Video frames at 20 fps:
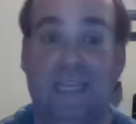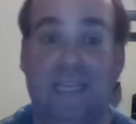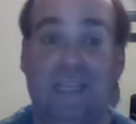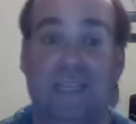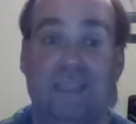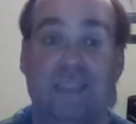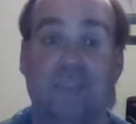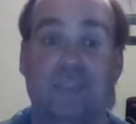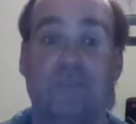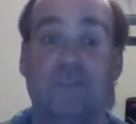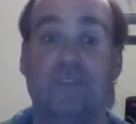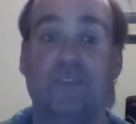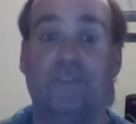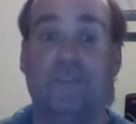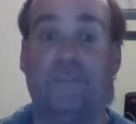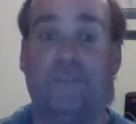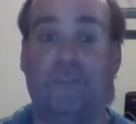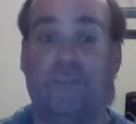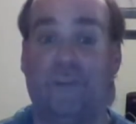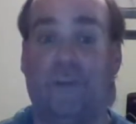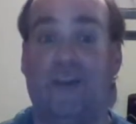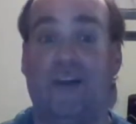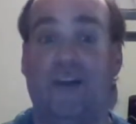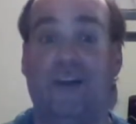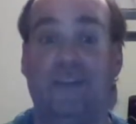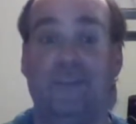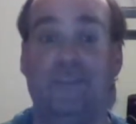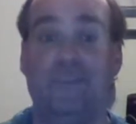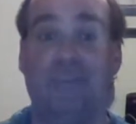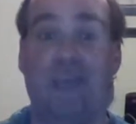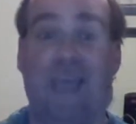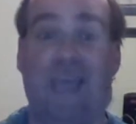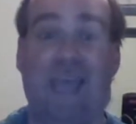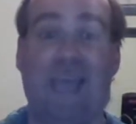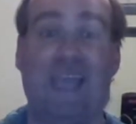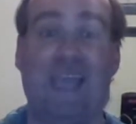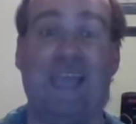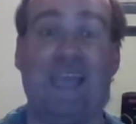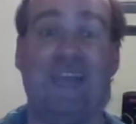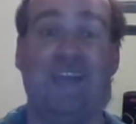And then Mandy Rose and,
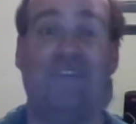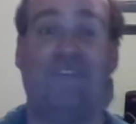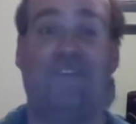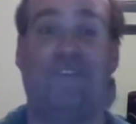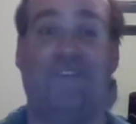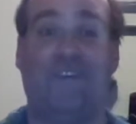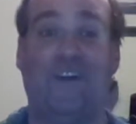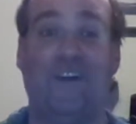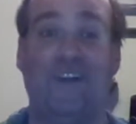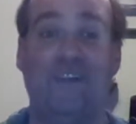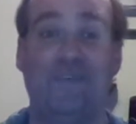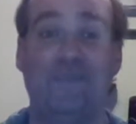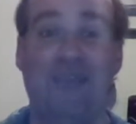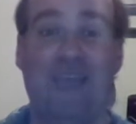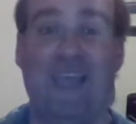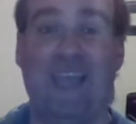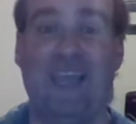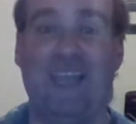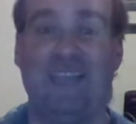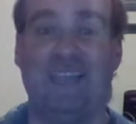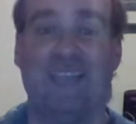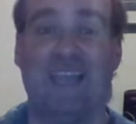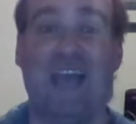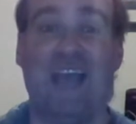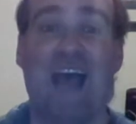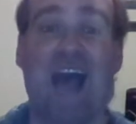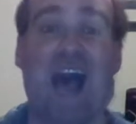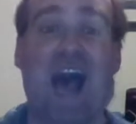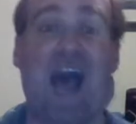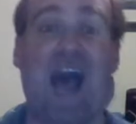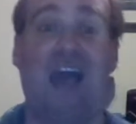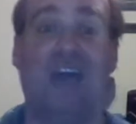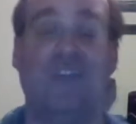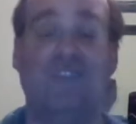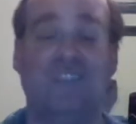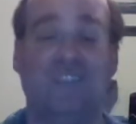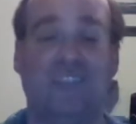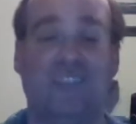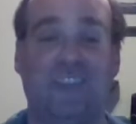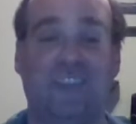and Boo Charlotte Deville show up.
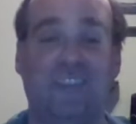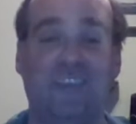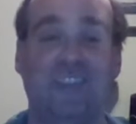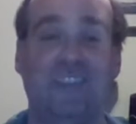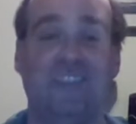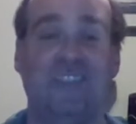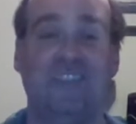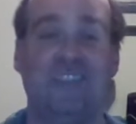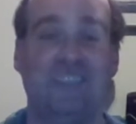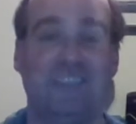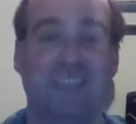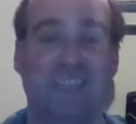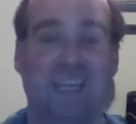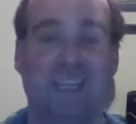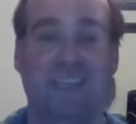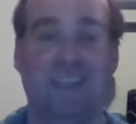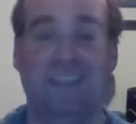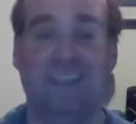This is a big